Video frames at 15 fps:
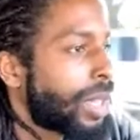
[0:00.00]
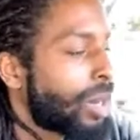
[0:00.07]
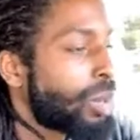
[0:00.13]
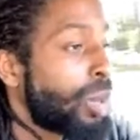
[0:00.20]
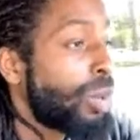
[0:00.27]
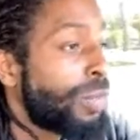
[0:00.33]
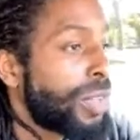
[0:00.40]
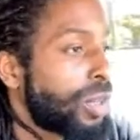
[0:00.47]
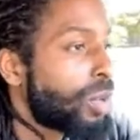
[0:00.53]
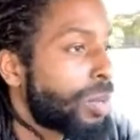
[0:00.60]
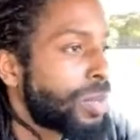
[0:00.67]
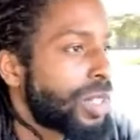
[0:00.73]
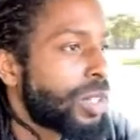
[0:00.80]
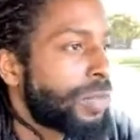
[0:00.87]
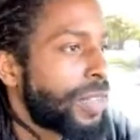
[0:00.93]
I don't know if it
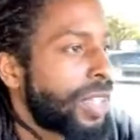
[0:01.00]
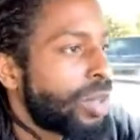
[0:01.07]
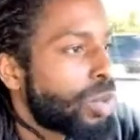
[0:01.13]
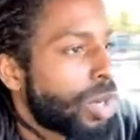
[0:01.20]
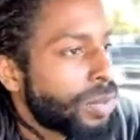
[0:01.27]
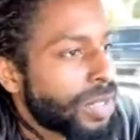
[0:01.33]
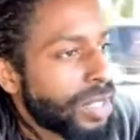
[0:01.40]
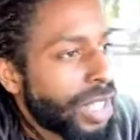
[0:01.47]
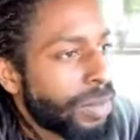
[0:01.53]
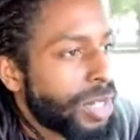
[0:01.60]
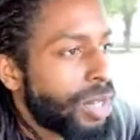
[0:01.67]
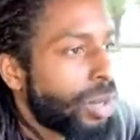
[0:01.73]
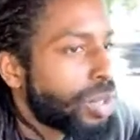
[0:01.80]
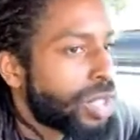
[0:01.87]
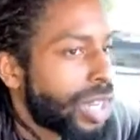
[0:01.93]
interrupted. If it interrupted, let
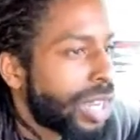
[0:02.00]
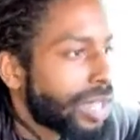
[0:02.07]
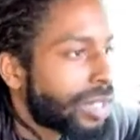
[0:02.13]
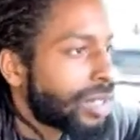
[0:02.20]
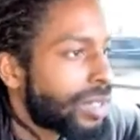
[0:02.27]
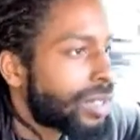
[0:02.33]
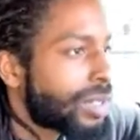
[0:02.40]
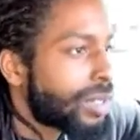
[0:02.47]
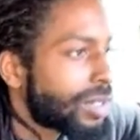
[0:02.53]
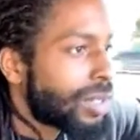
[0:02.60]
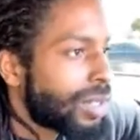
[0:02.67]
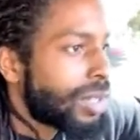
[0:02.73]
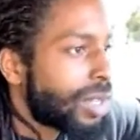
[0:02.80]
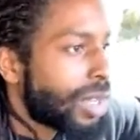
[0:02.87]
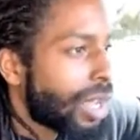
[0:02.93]
me know, chat, because
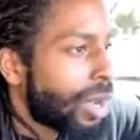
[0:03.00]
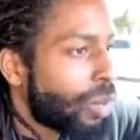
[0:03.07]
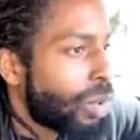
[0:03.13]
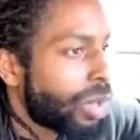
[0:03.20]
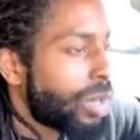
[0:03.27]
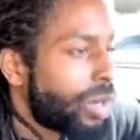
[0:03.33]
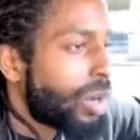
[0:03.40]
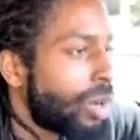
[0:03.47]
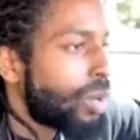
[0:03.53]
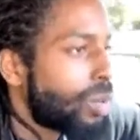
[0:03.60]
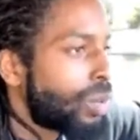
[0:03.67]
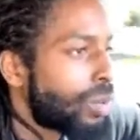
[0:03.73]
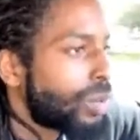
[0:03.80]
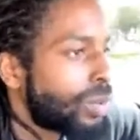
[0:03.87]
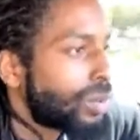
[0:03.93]
I want to
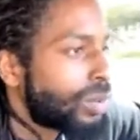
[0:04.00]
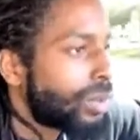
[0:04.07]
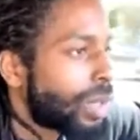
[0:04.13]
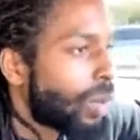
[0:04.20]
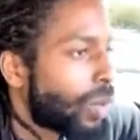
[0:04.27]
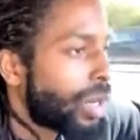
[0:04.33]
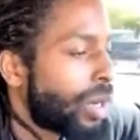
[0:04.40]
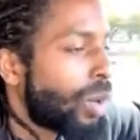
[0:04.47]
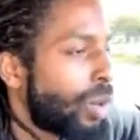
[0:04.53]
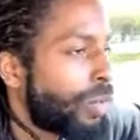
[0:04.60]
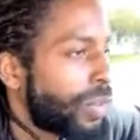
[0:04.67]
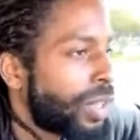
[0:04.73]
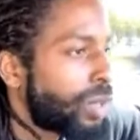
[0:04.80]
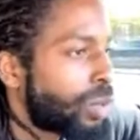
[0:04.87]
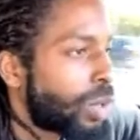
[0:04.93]
know. I want to know
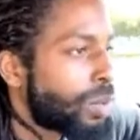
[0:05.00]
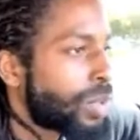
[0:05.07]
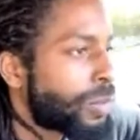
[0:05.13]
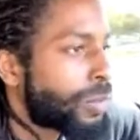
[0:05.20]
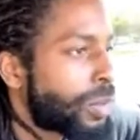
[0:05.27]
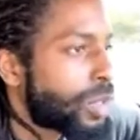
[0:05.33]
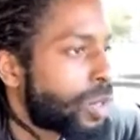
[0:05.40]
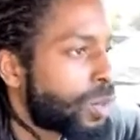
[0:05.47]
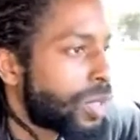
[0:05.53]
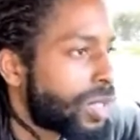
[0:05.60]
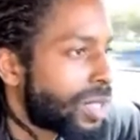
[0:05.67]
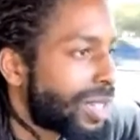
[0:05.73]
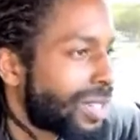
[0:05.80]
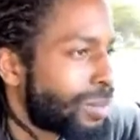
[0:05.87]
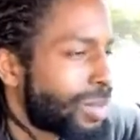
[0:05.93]
if it interrupted for a
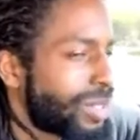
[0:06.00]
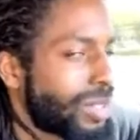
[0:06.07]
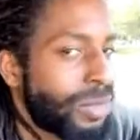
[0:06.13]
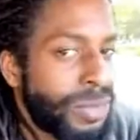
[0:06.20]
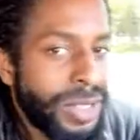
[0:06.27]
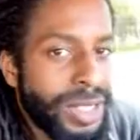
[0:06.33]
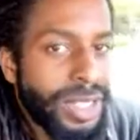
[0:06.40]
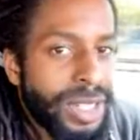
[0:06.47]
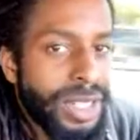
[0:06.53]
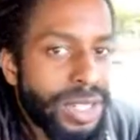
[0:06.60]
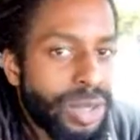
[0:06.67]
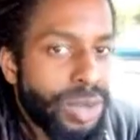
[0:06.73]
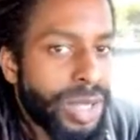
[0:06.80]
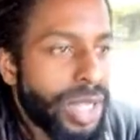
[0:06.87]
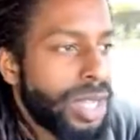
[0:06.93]
split second, but if it did,
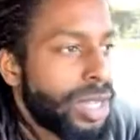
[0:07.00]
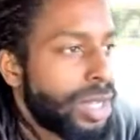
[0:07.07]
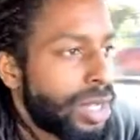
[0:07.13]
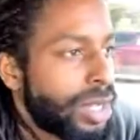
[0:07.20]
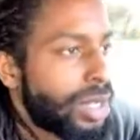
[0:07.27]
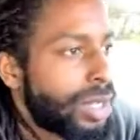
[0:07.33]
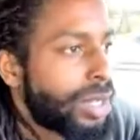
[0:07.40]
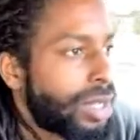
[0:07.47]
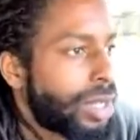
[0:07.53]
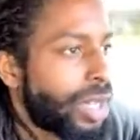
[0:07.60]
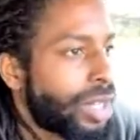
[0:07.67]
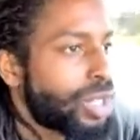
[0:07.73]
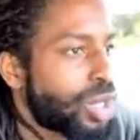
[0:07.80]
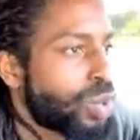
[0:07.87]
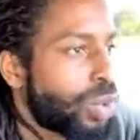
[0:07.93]
it's okay.
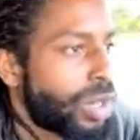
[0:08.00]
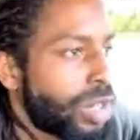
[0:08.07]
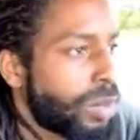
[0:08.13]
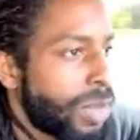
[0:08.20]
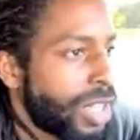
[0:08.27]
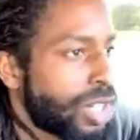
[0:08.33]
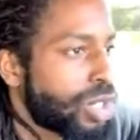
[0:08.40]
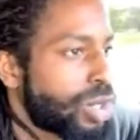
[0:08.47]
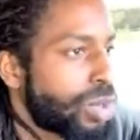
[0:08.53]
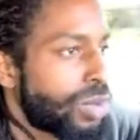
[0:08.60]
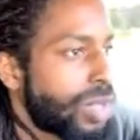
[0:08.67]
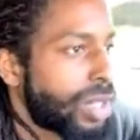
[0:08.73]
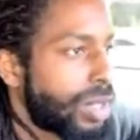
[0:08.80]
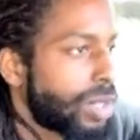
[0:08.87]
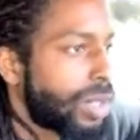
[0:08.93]
I just wanted to make
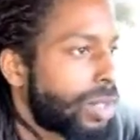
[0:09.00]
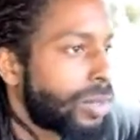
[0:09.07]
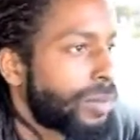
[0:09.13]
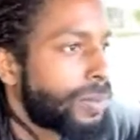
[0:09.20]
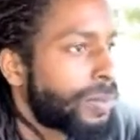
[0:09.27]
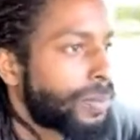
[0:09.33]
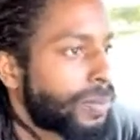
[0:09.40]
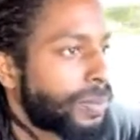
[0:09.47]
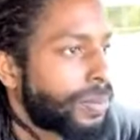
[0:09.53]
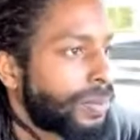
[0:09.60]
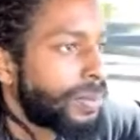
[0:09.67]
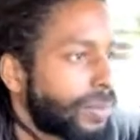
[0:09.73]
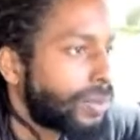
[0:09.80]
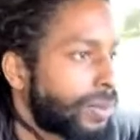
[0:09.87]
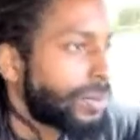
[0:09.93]
sure that
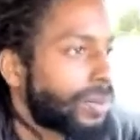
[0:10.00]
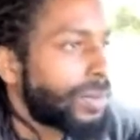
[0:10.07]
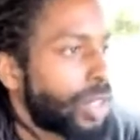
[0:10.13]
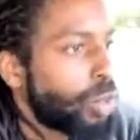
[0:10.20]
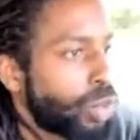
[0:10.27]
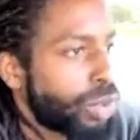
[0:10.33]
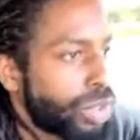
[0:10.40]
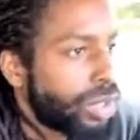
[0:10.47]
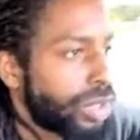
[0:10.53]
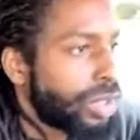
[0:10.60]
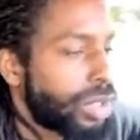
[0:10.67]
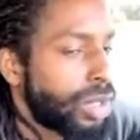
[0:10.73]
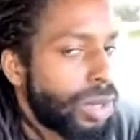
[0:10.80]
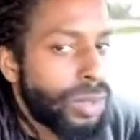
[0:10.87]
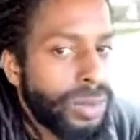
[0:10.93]
we were good
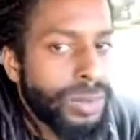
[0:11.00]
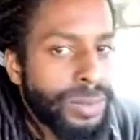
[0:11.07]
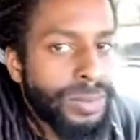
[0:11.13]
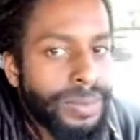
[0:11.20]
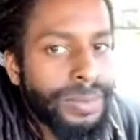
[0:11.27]
to go.